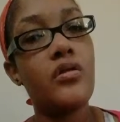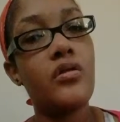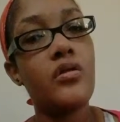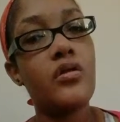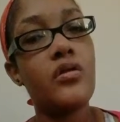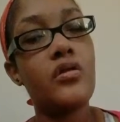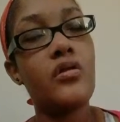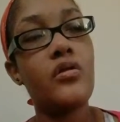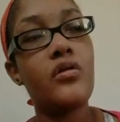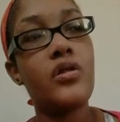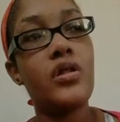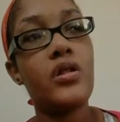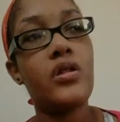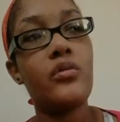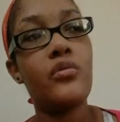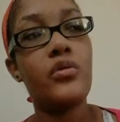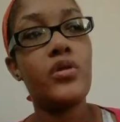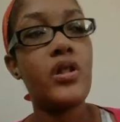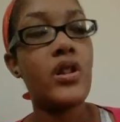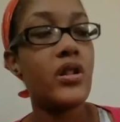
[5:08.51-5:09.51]
So I was
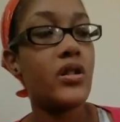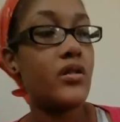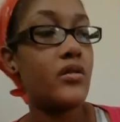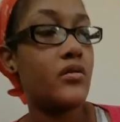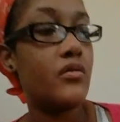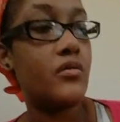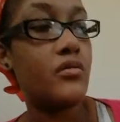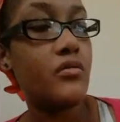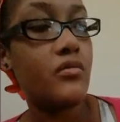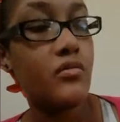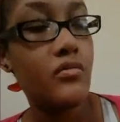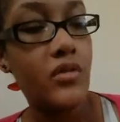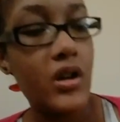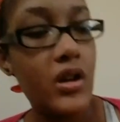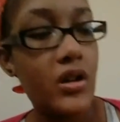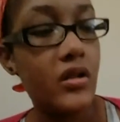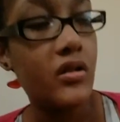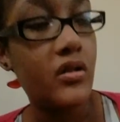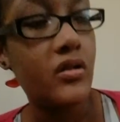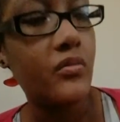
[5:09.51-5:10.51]
like, that
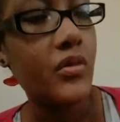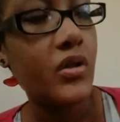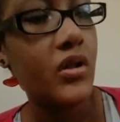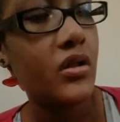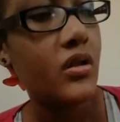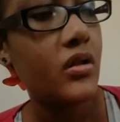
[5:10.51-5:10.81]
that doesn't make